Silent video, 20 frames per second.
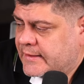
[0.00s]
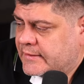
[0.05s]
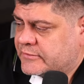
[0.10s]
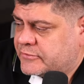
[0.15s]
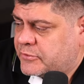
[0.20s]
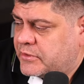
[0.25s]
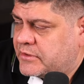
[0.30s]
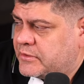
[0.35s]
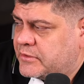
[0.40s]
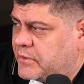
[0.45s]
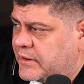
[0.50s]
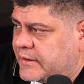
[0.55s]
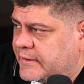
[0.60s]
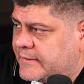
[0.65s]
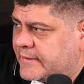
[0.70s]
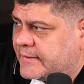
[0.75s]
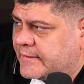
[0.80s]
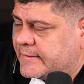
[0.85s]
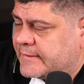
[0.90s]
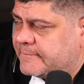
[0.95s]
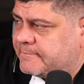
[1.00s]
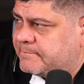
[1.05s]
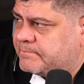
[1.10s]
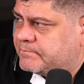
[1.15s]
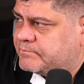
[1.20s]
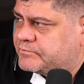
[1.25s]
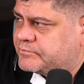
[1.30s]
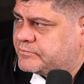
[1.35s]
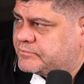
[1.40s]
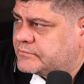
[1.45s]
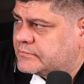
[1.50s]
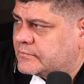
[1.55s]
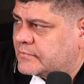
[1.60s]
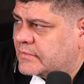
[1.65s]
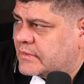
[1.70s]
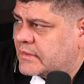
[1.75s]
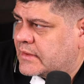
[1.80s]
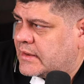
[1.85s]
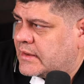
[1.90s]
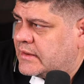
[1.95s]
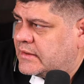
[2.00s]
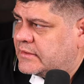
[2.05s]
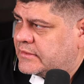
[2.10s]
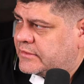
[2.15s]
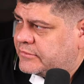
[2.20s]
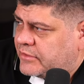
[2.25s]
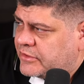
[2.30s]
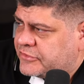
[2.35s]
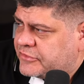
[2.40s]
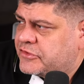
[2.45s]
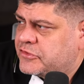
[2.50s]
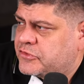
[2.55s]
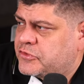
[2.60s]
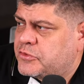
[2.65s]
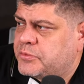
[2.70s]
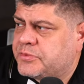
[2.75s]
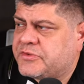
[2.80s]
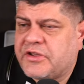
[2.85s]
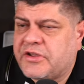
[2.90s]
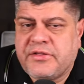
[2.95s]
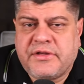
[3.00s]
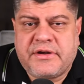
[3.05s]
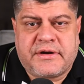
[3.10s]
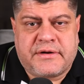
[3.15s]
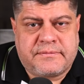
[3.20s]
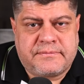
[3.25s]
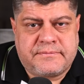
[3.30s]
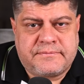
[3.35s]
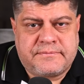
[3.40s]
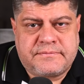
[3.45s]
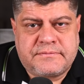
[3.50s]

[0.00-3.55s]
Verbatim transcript: So anyway, um, Russian troops are there.